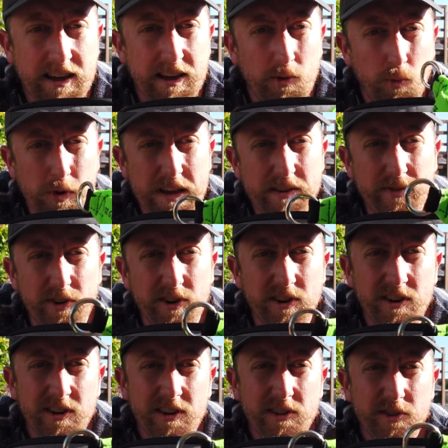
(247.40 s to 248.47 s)
A
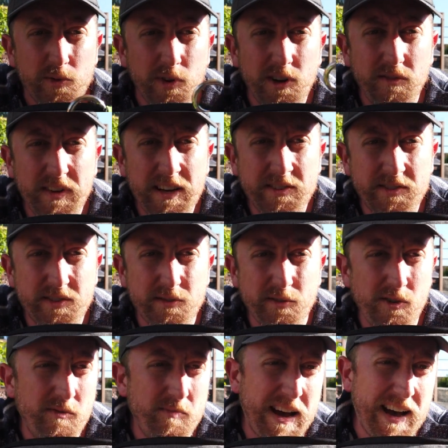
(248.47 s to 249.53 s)
Weaver twelve ounce
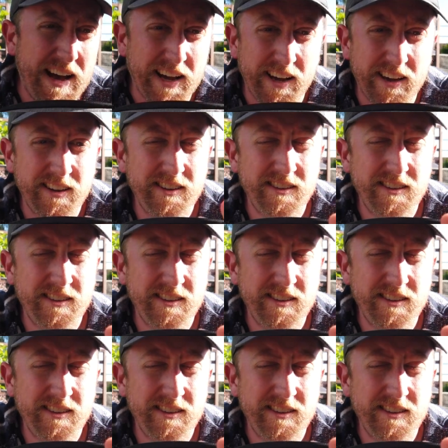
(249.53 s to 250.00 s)
throw bag.